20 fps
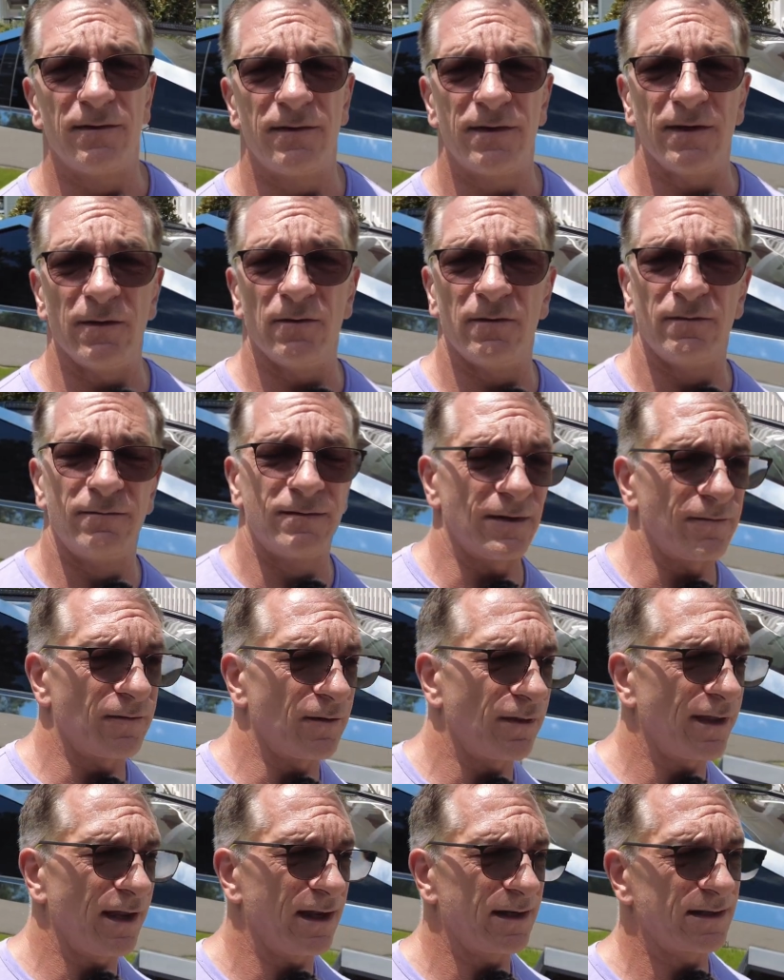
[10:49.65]
do
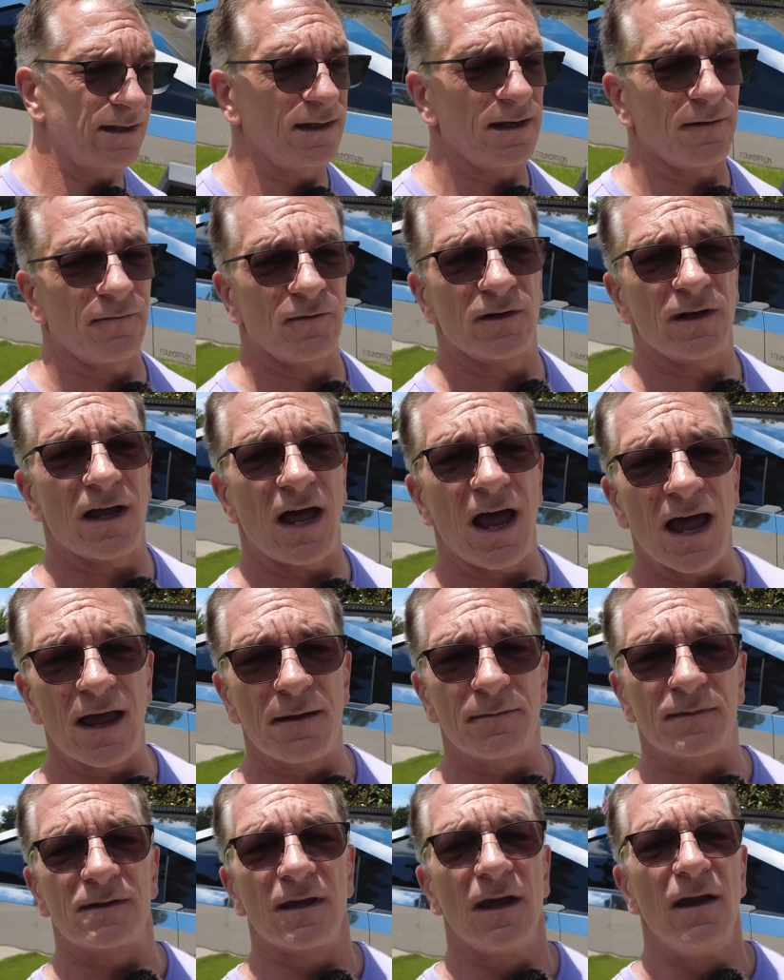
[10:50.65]
different things at different
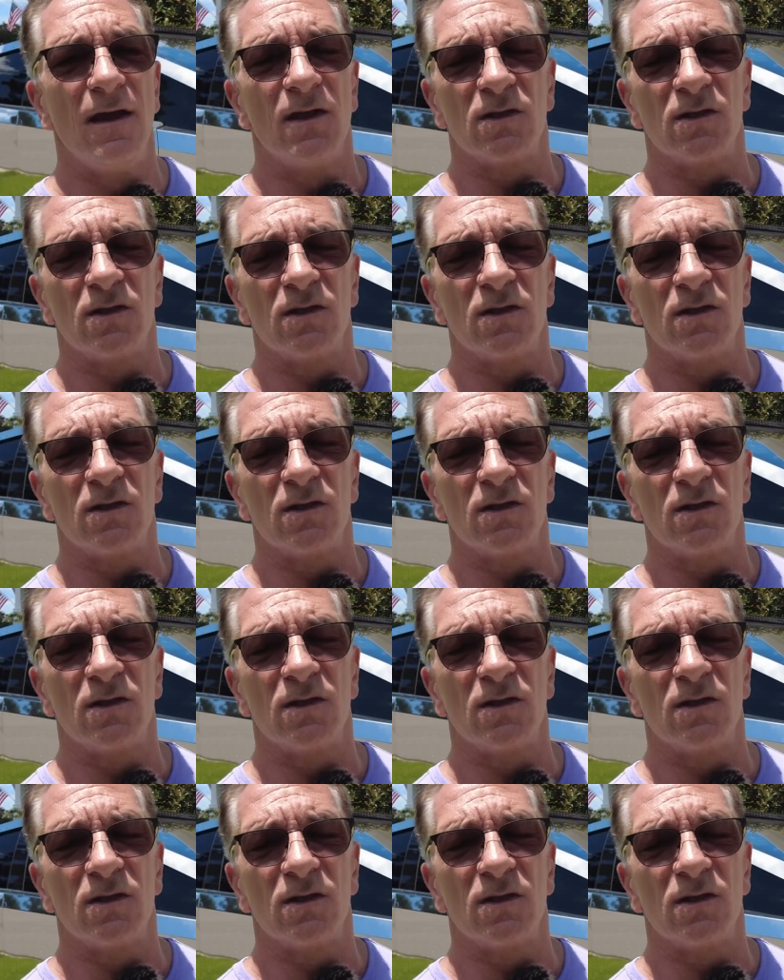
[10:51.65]
times.